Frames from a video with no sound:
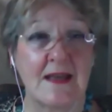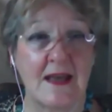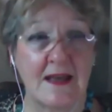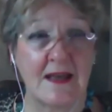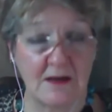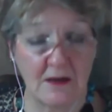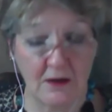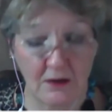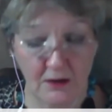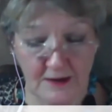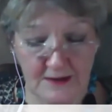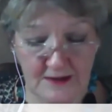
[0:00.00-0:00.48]
and
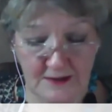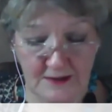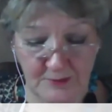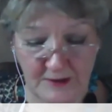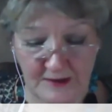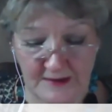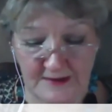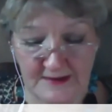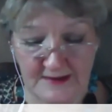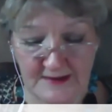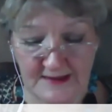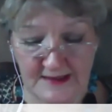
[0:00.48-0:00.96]
high
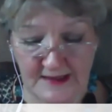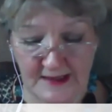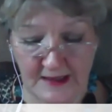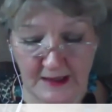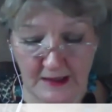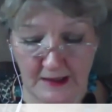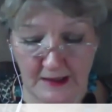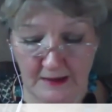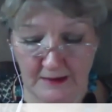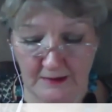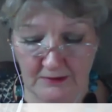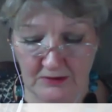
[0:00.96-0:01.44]
dependency
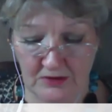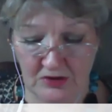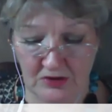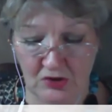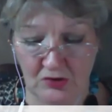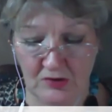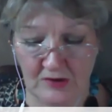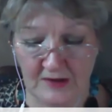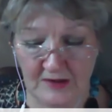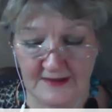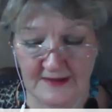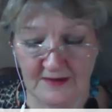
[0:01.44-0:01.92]
care
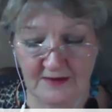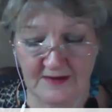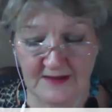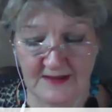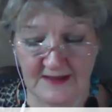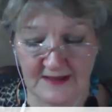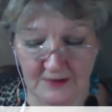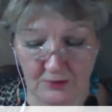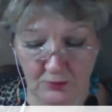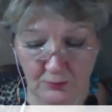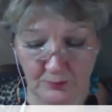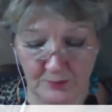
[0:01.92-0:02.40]
units are
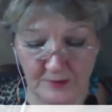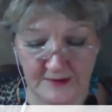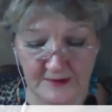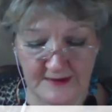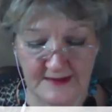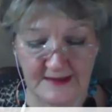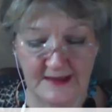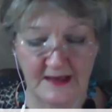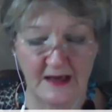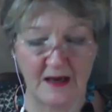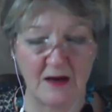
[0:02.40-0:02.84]
still busy,